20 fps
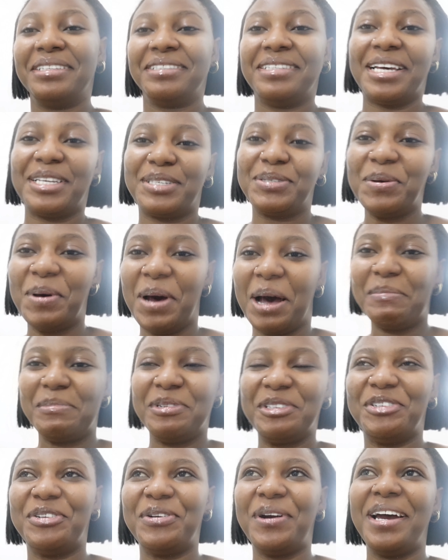there's no harm
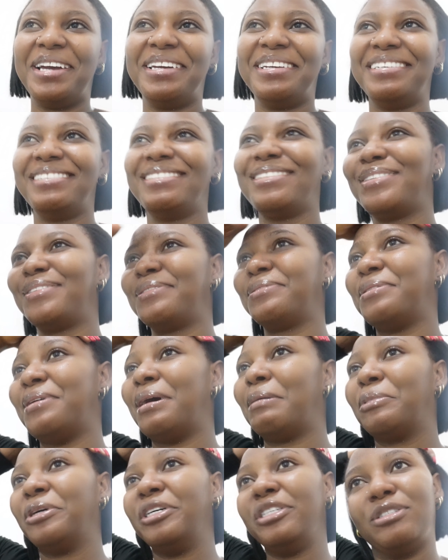in trying so
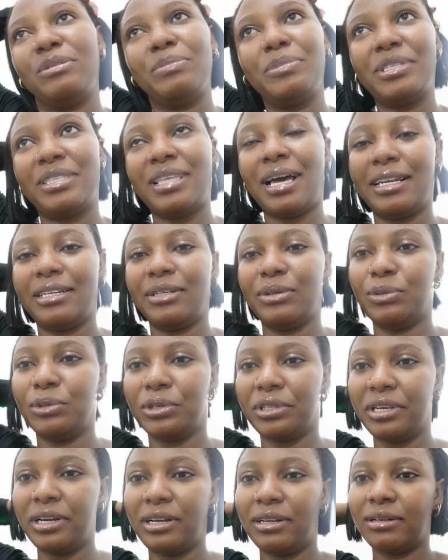i'm going to meet at the
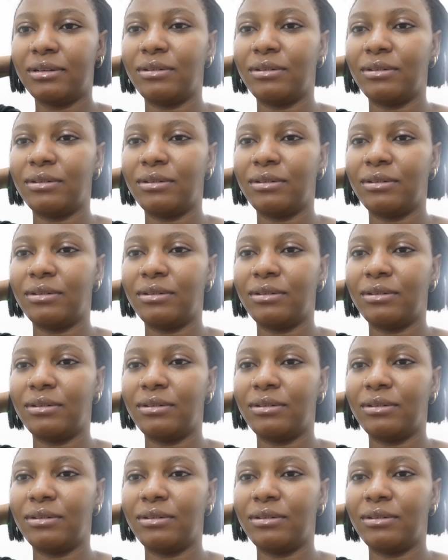hotel